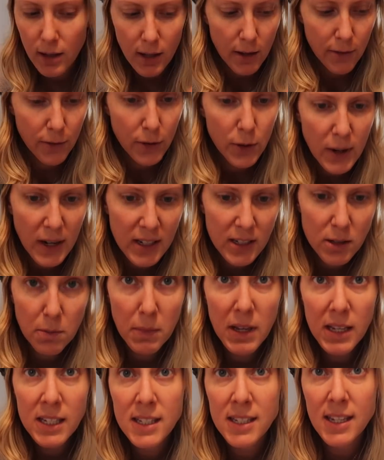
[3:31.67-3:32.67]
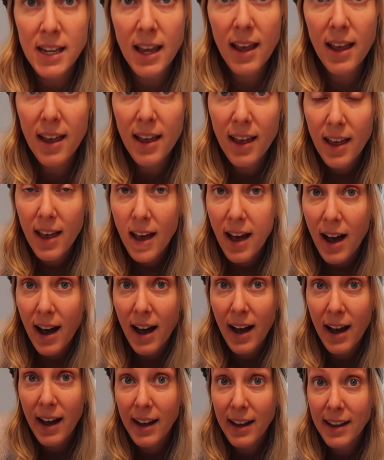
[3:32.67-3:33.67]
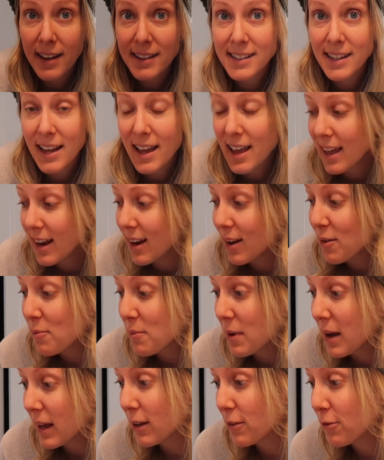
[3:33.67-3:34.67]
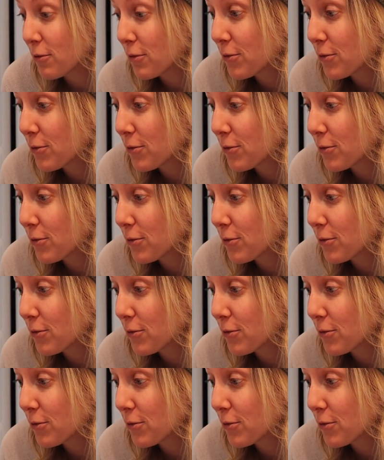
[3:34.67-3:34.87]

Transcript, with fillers: If you guys missed it, I did my